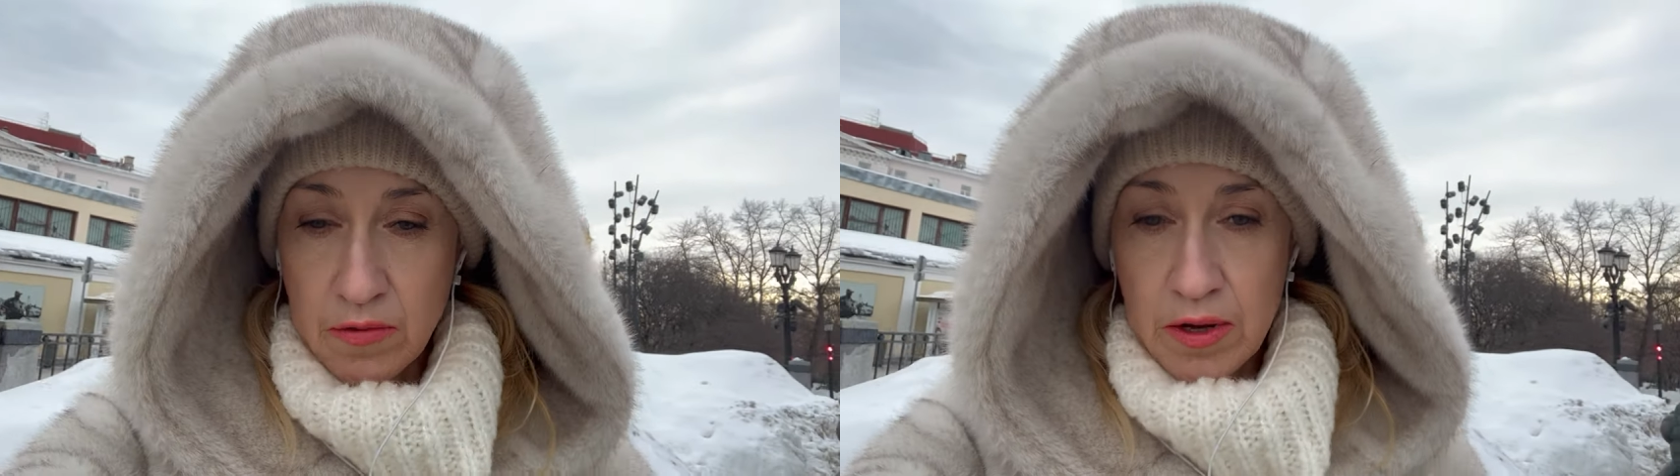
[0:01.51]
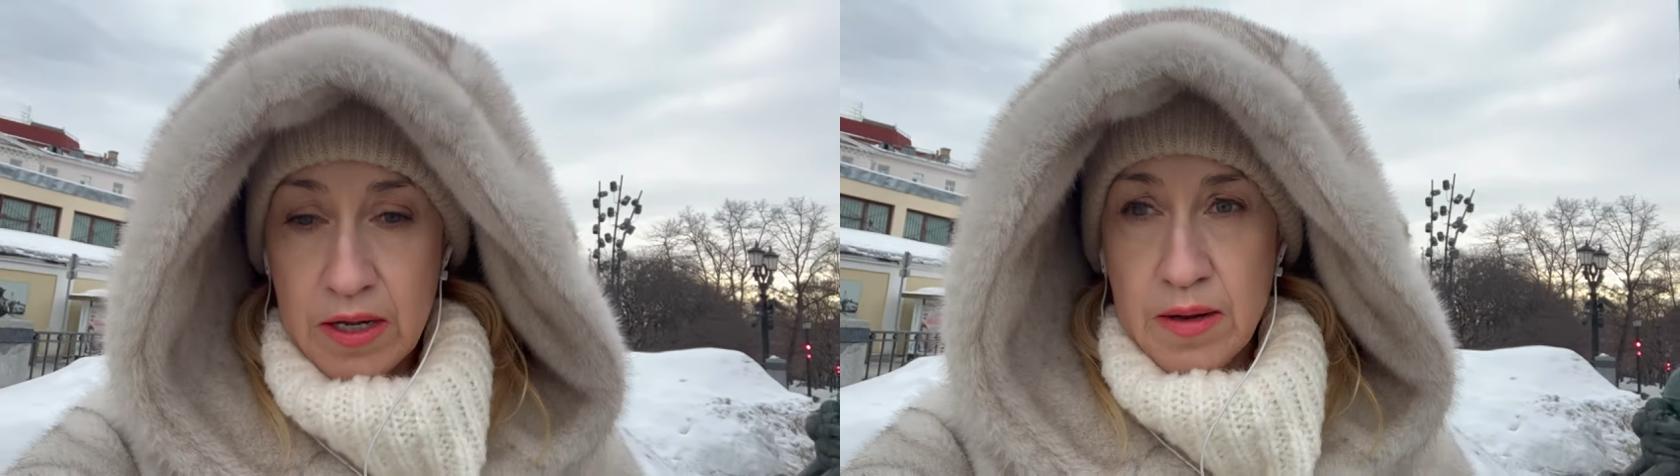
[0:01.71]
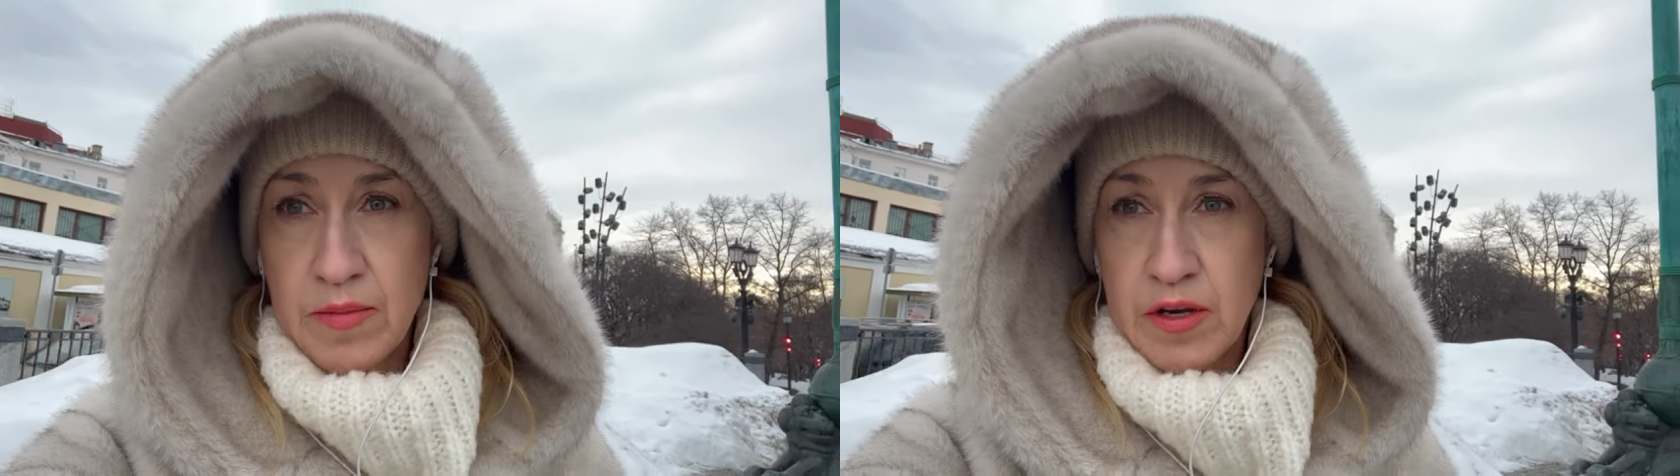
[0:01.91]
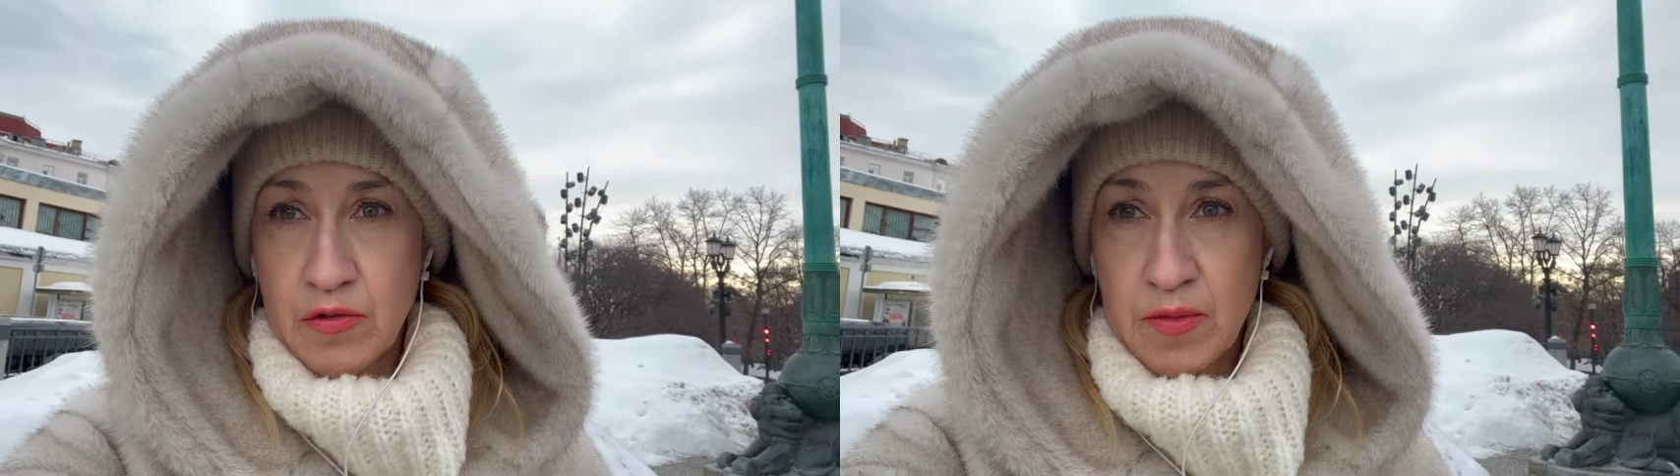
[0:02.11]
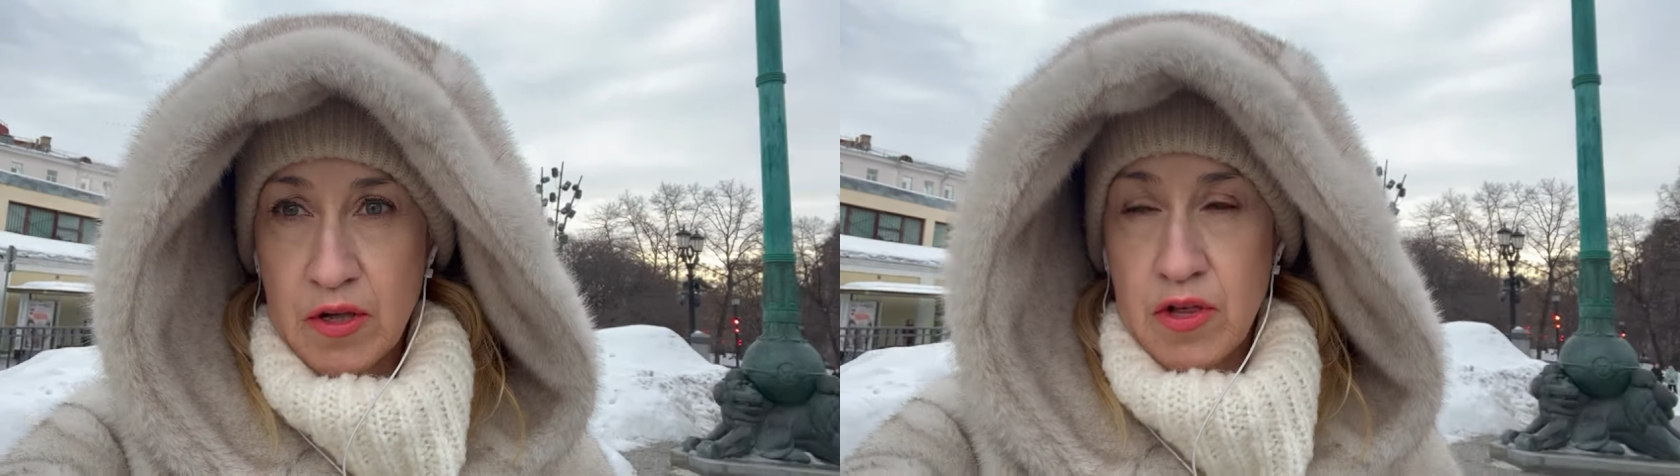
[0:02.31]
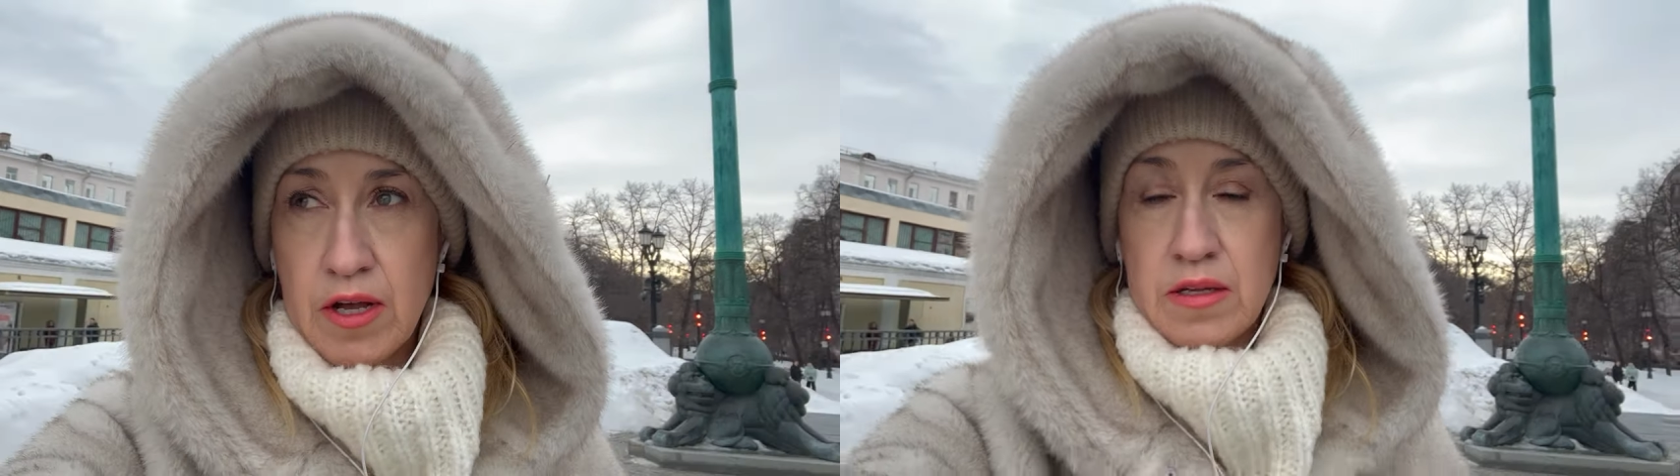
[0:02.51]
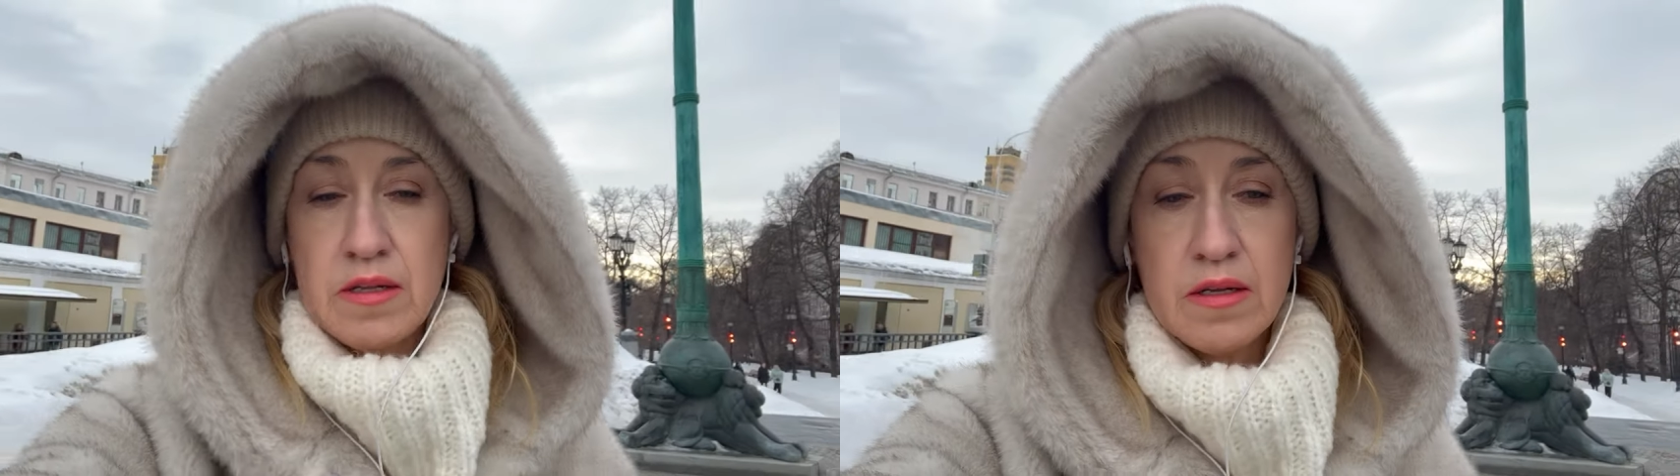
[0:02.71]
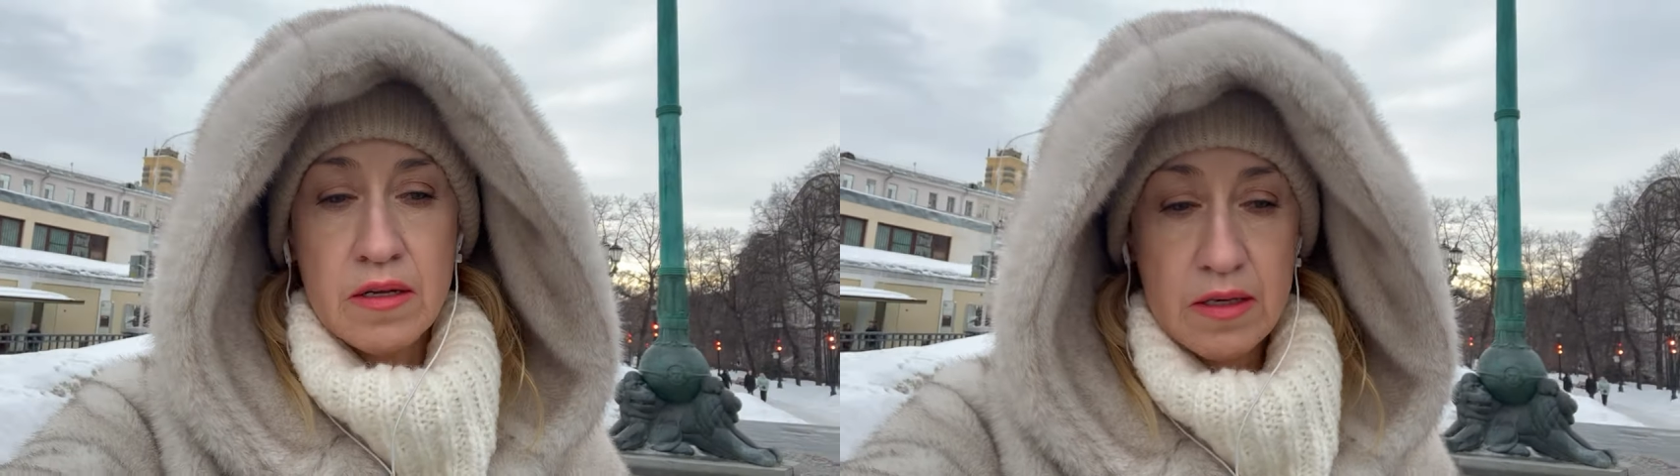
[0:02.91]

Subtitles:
welcome back to my channel.